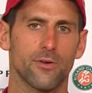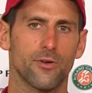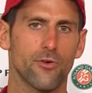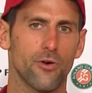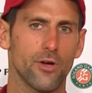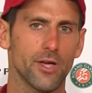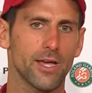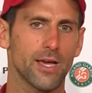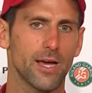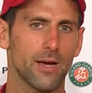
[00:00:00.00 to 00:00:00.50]

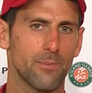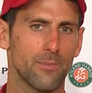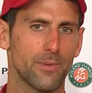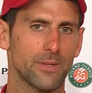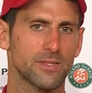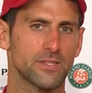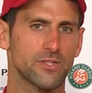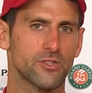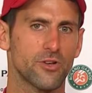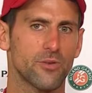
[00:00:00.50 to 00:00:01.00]
growing up
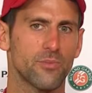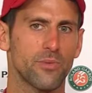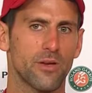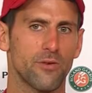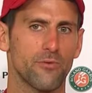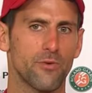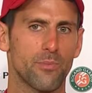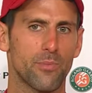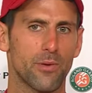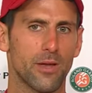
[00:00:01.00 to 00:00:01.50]
in
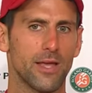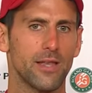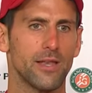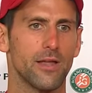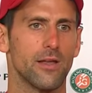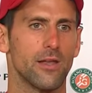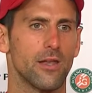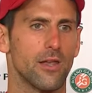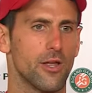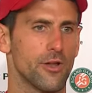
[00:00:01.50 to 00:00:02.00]
Serbia, we played
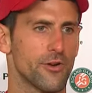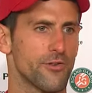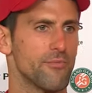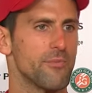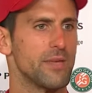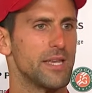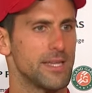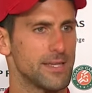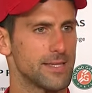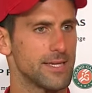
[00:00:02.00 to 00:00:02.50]
a lot of
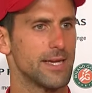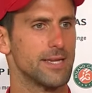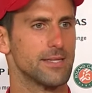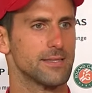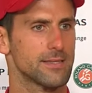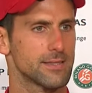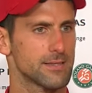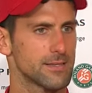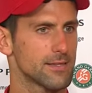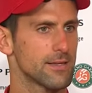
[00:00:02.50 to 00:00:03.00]
mini
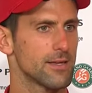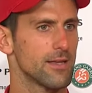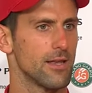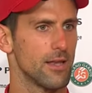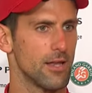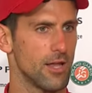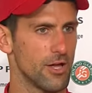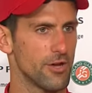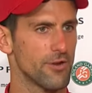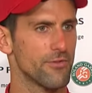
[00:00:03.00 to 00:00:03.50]
tennis, a
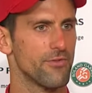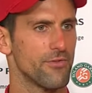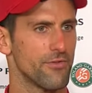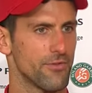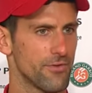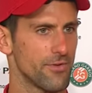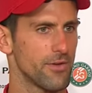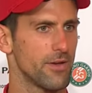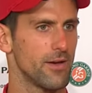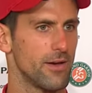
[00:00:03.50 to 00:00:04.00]
lot of
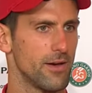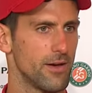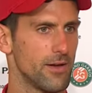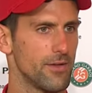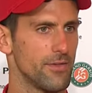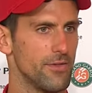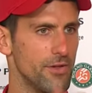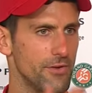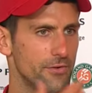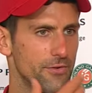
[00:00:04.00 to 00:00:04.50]

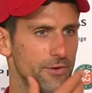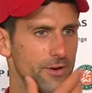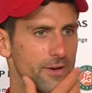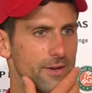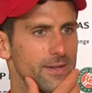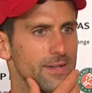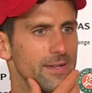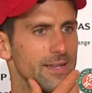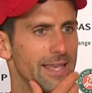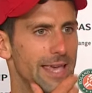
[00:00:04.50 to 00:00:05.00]

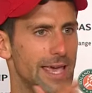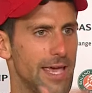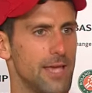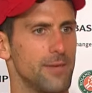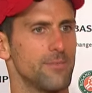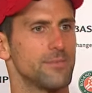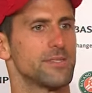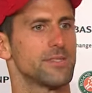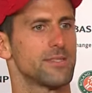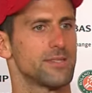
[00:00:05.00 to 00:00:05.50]
different
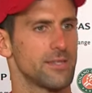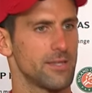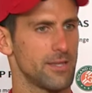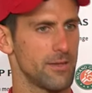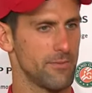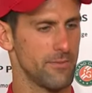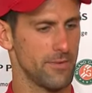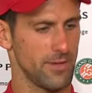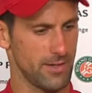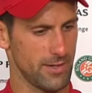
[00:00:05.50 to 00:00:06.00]
games in
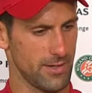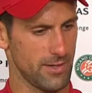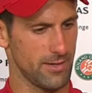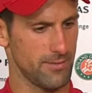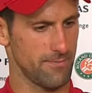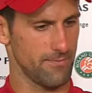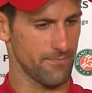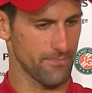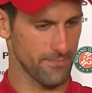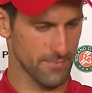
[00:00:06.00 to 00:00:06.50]

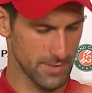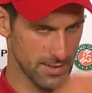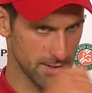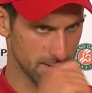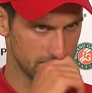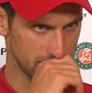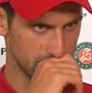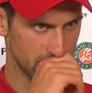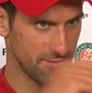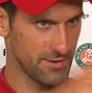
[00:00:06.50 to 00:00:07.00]
the
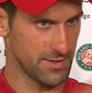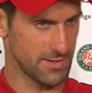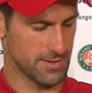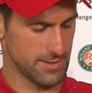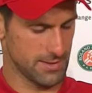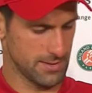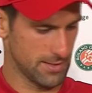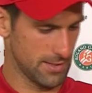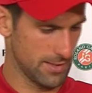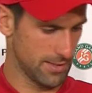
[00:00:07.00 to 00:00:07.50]

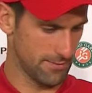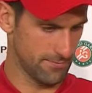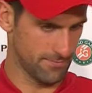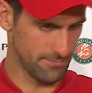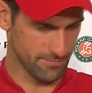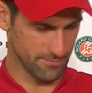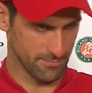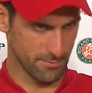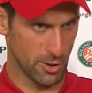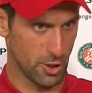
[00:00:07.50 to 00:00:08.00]
service
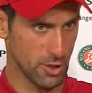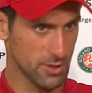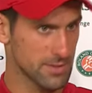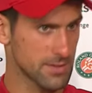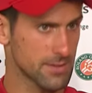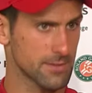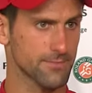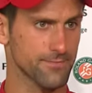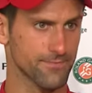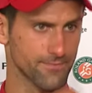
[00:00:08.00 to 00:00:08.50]

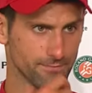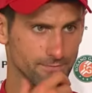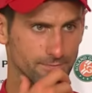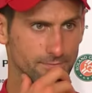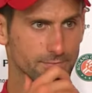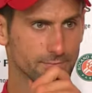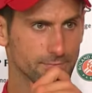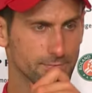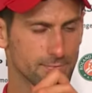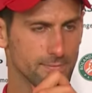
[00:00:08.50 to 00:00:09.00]
box.
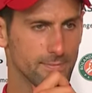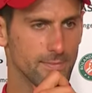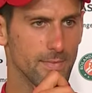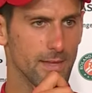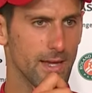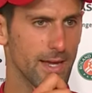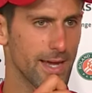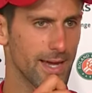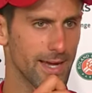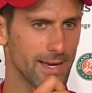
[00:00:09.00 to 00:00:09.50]

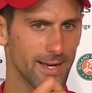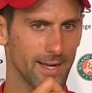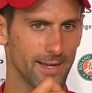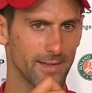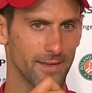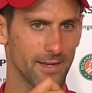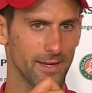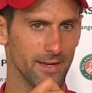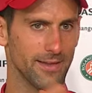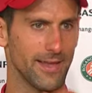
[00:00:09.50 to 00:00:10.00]
And I
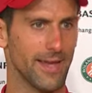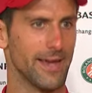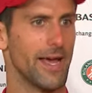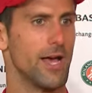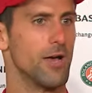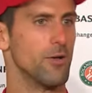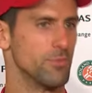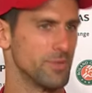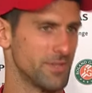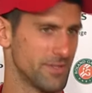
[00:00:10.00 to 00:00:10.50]
think that
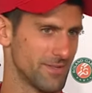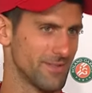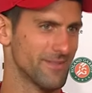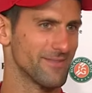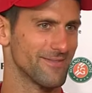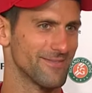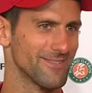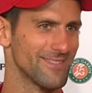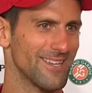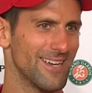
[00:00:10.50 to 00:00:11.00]
helps.
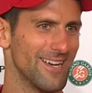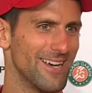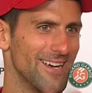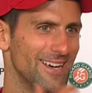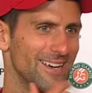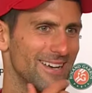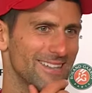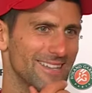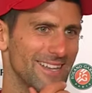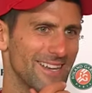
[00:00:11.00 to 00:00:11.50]

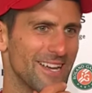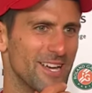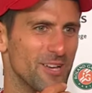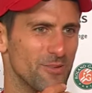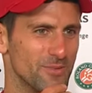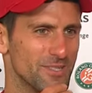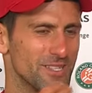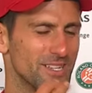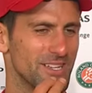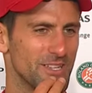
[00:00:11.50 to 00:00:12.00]
That
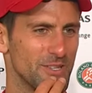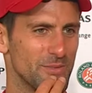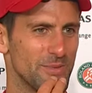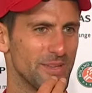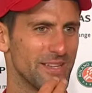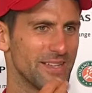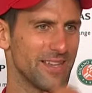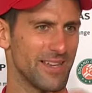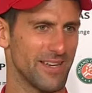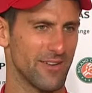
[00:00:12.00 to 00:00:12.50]
helps a little
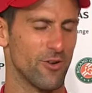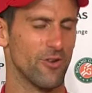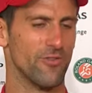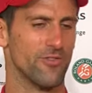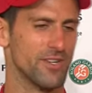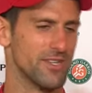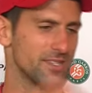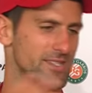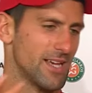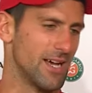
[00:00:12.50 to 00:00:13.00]
bit. And
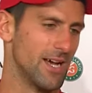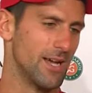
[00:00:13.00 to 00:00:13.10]
over the